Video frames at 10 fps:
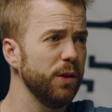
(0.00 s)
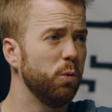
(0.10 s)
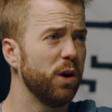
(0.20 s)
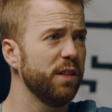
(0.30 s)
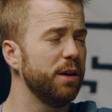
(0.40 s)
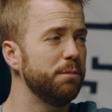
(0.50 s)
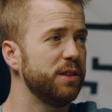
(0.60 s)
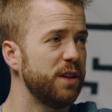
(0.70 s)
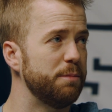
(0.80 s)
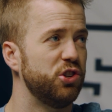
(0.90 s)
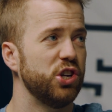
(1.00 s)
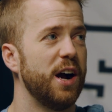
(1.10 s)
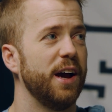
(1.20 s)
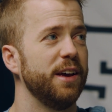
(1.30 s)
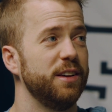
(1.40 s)
One of them, his name is
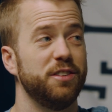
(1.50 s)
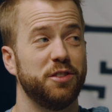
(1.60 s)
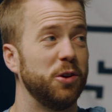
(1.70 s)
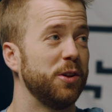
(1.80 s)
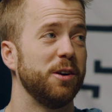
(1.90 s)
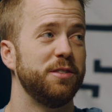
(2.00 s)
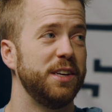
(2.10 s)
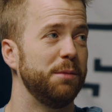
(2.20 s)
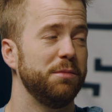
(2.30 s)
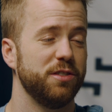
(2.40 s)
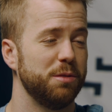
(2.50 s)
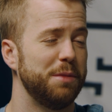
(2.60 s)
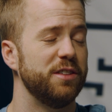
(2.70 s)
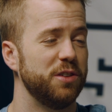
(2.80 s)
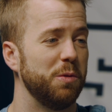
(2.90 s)
Jai, is still on our team, does
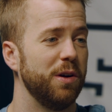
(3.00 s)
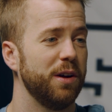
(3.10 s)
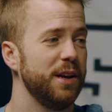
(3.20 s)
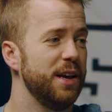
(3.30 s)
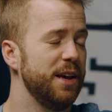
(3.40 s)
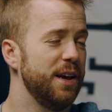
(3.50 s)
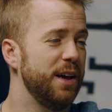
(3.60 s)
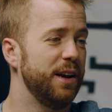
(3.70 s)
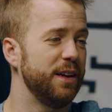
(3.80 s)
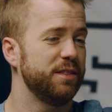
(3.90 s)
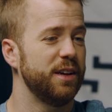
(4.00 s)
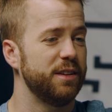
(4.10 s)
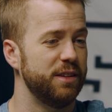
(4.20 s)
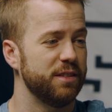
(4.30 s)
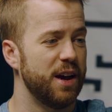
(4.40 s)
amazing work. And I said
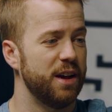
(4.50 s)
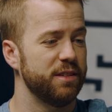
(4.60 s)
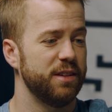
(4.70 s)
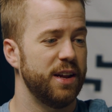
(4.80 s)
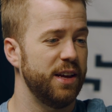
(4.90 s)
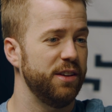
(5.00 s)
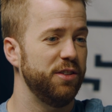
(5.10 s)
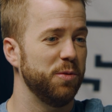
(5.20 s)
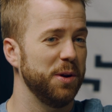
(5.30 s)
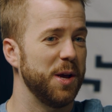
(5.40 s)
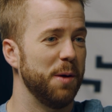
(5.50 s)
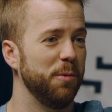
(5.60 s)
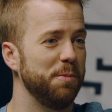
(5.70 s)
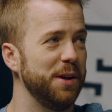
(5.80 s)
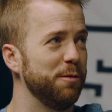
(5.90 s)
to these guys, hey, do you want to come
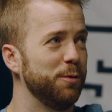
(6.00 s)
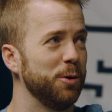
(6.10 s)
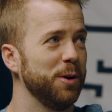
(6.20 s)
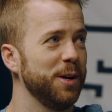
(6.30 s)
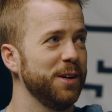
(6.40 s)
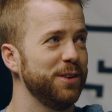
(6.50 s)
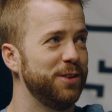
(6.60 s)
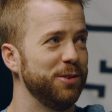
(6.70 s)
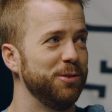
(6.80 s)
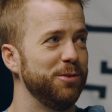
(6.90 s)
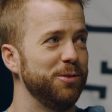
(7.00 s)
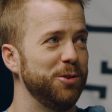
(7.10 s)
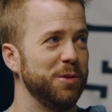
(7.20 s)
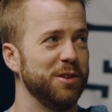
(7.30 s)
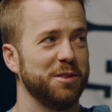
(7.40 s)
with me to Florida to
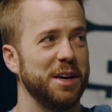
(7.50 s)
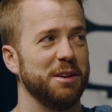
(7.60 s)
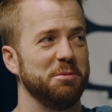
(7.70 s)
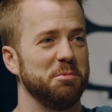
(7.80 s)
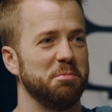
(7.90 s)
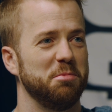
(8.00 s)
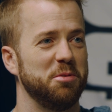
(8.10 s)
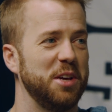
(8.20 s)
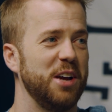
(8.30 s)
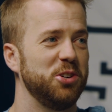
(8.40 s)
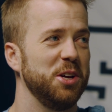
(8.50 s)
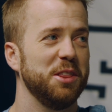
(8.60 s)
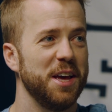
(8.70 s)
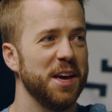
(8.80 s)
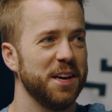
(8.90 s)
do this like sketching
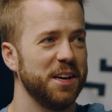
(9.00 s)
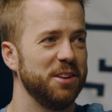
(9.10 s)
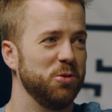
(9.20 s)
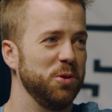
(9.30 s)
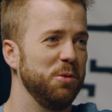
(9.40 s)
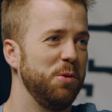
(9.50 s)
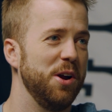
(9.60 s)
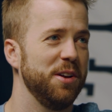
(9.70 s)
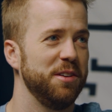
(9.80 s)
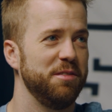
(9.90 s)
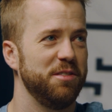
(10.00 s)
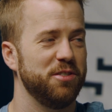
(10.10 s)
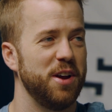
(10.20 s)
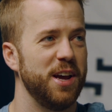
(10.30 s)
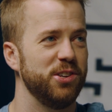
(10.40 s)
thing? It's really weird and
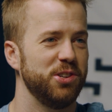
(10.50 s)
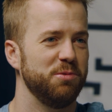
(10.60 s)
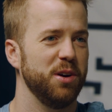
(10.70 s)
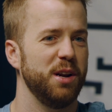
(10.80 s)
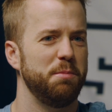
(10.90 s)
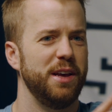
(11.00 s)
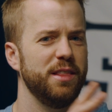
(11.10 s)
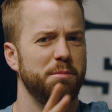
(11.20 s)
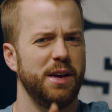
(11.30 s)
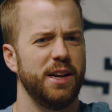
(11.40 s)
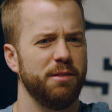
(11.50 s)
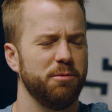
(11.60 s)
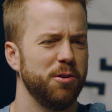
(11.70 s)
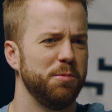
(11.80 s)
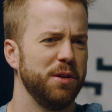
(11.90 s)
strange, and we're going to be in the meeting
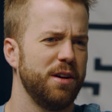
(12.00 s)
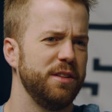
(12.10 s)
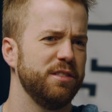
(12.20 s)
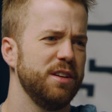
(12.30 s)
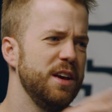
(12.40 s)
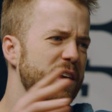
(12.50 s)
room with all these,